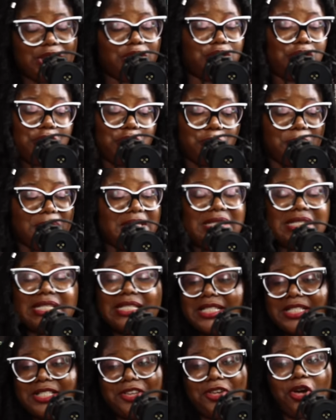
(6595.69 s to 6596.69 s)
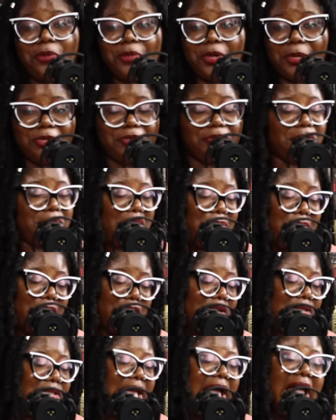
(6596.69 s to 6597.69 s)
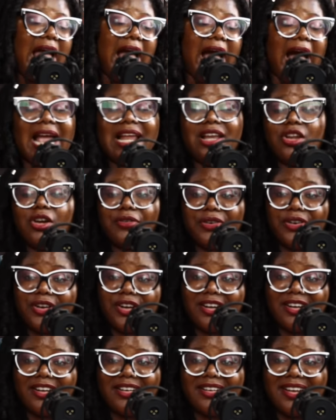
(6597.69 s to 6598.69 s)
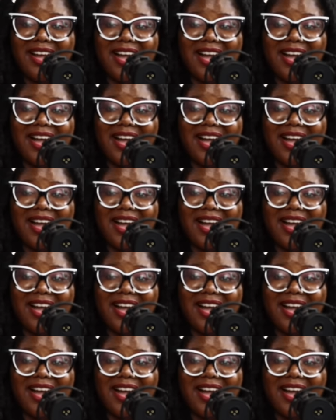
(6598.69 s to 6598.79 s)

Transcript: She's going to be the season's incomparable for me because I love her